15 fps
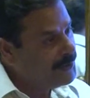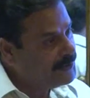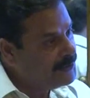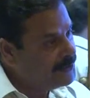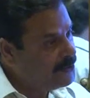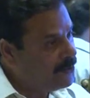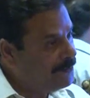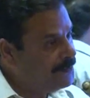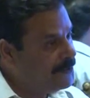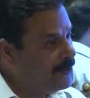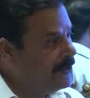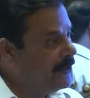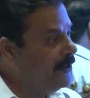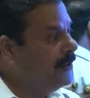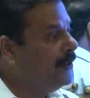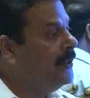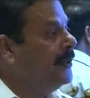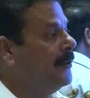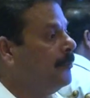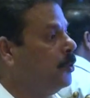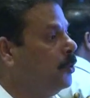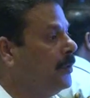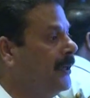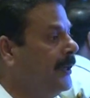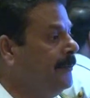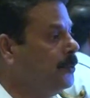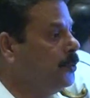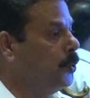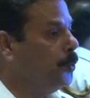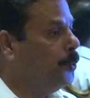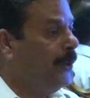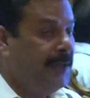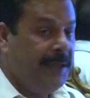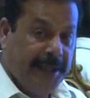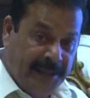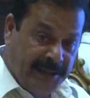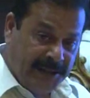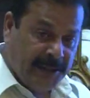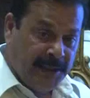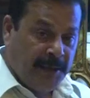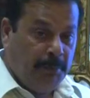exist after the program, so we link.